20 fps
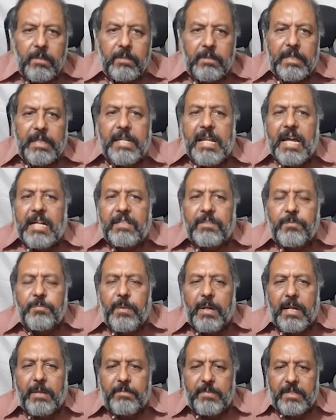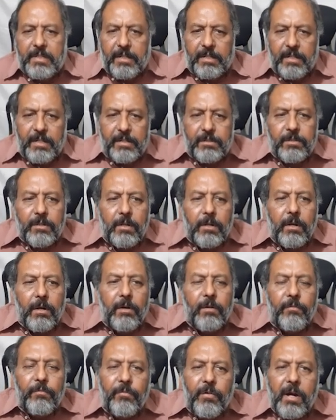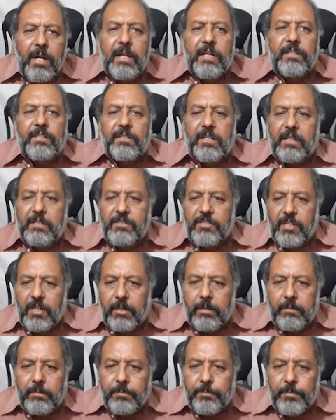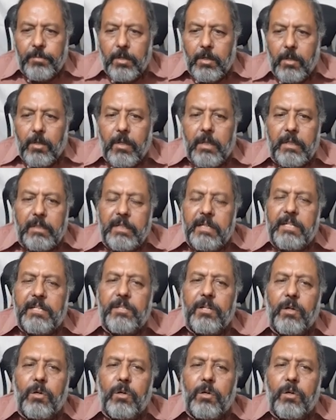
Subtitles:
The next parameter is fungus culture. It is a